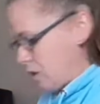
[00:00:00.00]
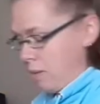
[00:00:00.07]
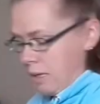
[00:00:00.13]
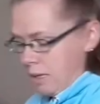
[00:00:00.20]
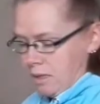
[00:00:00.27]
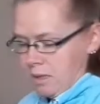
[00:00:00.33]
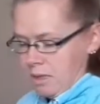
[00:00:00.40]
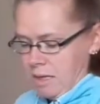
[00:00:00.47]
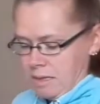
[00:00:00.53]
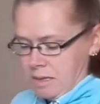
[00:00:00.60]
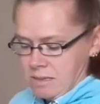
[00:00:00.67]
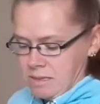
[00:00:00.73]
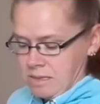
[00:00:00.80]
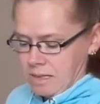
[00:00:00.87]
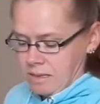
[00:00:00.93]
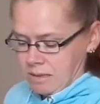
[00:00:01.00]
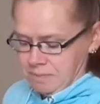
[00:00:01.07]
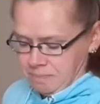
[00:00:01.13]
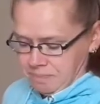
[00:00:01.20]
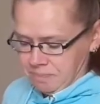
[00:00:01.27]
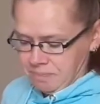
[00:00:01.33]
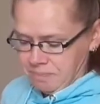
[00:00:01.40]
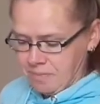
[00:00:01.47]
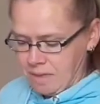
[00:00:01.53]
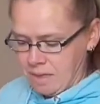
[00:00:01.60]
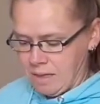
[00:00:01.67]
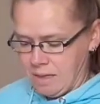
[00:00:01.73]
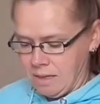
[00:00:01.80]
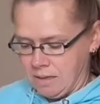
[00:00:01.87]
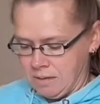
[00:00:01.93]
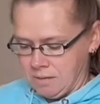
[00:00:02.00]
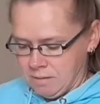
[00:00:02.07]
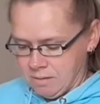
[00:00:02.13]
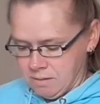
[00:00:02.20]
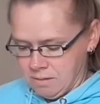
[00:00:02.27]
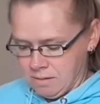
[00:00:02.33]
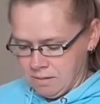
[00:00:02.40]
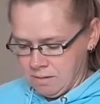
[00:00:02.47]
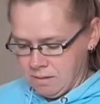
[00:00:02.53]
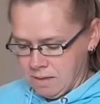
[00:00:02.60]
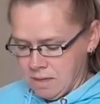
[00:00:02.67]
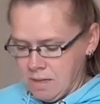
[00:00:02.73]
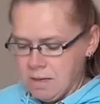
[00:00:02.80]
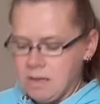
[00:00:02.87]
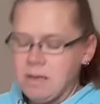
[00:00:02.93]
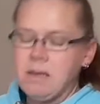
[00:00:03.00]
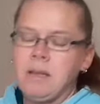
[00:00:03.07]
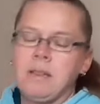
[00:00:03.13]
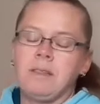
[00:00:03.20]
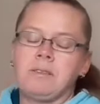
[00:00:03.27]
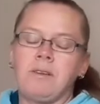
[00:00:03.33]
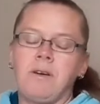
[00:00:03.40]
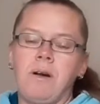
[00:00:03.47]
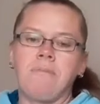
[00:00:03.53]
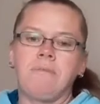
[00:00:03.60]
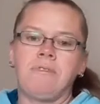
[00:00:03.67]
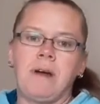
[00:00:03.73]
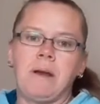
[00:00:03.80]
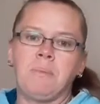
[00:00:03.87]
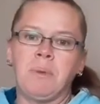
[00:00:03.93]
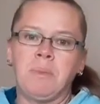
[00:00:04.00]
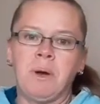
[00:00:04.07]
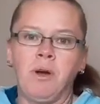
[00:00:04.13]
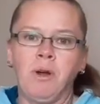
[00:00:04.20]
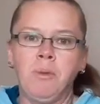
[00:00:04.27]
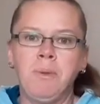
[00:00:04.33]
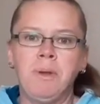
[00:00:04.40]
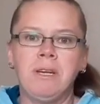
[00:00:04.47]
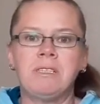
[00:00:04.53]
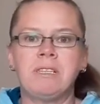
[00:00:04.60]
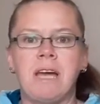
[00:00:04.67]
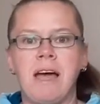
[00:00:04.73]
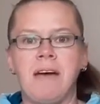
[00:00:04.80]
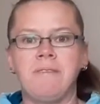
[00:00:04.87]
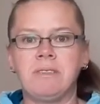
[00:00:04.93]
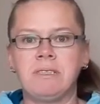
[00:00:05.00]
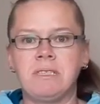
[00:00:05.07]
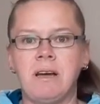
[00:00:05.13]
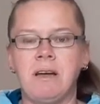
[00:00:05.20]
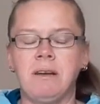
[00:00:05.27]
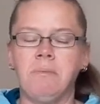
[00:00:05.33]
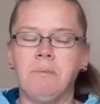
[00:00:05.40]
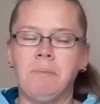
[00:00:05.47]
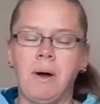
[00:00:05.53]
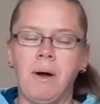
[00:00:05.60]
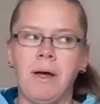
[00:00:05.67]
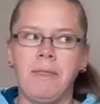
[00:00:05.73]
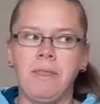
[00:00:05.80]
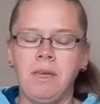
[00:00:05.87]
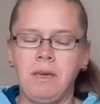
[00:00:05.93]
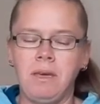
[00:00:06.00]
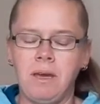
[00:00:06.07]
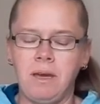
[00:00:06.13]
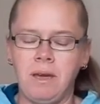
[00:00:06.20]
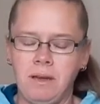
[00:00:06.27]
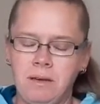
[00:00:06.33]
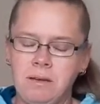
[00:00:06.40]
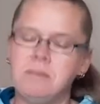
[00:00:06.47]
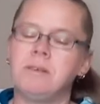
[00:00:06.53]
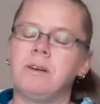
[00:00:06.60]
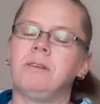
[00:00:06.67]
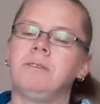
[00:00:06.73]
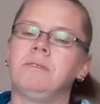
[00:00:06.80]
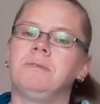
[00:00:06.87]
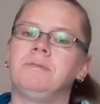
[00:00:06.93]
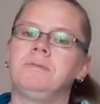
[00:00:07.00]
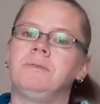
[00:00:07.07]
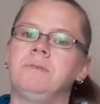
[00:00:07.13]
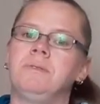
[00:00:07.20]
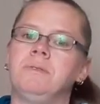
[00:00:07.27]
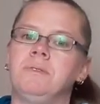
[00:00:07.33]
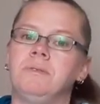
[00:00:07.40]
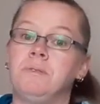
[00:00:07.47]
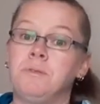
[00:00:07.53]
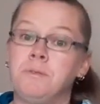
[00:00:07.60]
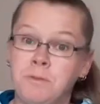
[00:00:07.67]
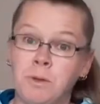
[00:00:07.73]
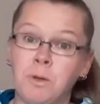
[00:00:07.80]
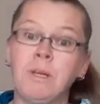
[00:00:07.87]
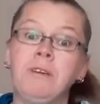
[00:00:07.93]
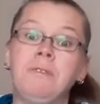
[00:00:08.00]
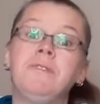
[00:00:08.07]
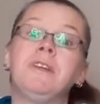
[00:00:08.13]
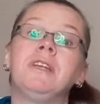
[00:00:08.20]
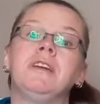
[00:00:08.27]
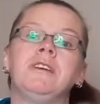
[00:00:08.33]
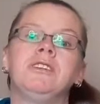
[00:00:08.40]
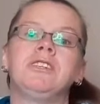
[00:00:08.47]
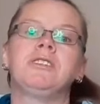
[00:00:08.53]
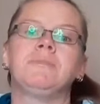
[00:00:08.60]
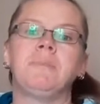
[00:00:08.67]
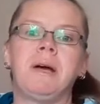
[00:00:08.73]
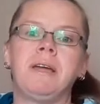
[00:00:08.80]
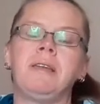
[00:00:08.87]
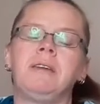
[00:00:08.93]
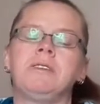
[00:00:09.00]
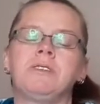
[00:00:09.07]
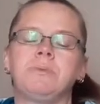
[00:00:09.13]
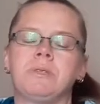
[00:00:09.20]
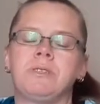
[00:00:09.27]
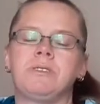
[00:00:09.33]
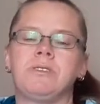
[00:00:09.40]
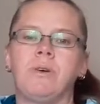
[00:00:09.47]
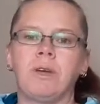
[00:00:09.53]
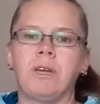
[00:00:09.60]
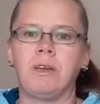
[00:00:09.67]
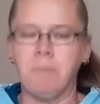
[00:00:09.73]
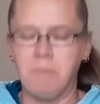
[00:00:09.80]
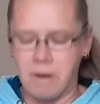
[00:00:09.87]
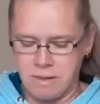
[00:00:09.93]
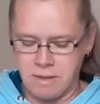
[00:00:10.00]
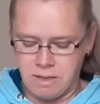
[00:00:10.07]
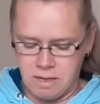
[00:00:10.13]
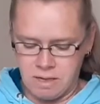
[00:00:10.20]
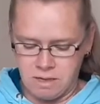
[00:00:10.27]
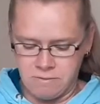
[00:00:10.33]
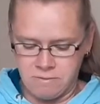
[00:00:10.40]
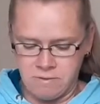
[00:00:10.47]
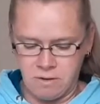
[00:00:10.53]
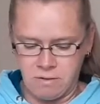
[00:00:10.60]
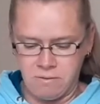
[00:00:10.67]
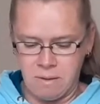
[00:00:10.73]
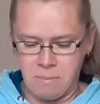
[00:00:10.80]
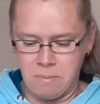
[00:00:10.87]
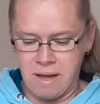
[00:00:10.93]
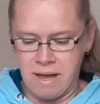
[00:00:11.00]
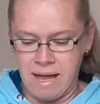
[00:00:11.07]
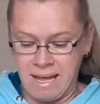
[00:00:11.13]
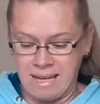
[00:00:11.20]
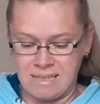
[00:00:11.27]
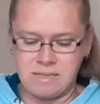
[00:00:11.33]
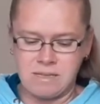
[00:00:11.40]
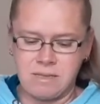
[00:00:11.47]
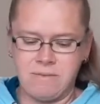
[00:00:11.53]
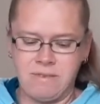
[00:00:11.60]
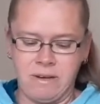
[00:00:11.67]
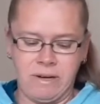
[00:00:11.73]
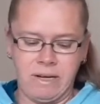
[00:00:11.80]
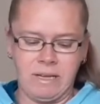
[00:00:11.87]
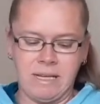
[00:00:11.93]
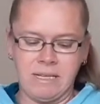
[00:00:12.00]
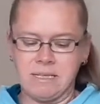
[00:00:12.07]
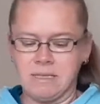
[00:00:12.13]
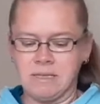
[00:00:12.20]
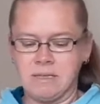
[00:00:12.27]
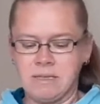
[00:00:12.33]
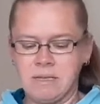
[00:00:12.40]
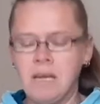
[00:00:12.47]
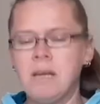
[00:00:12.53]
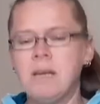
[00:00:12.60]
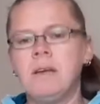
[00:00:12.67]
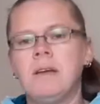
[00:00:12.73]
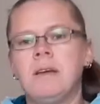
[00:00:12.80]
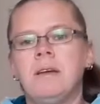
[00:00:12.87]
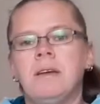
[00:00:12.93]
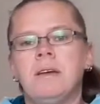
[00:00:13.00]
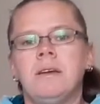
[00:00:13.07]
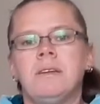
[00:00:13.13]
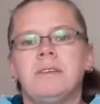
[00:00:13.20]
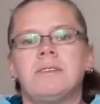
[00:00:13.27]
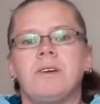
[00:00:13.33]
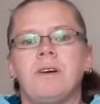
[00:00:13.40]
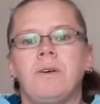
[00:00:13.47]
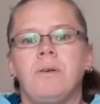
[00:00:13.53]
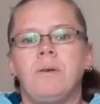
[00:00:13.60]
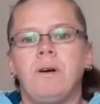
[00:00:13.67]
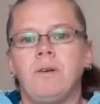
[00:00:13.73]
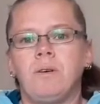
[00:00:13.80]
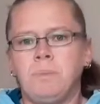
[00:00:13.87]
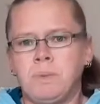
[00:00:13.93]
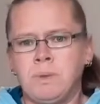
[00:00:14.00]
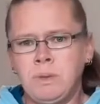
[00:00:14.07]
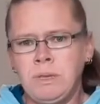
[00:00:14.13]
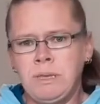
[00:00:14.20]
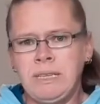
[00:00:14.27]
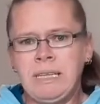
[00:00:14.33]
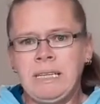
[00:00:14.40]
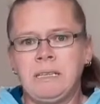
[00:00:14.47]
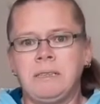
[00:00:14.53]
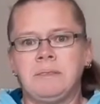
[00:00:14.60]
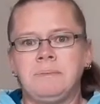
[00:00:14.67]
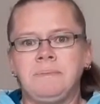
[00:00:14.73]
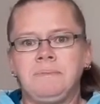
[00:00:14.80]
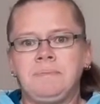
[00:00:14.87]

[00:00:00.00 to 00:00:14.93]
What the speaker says: so I can get it done in the time frame. I'm hoping to have it done by the end of, fully finished, made into a stocking by the end of November at the very latest. So I'll put in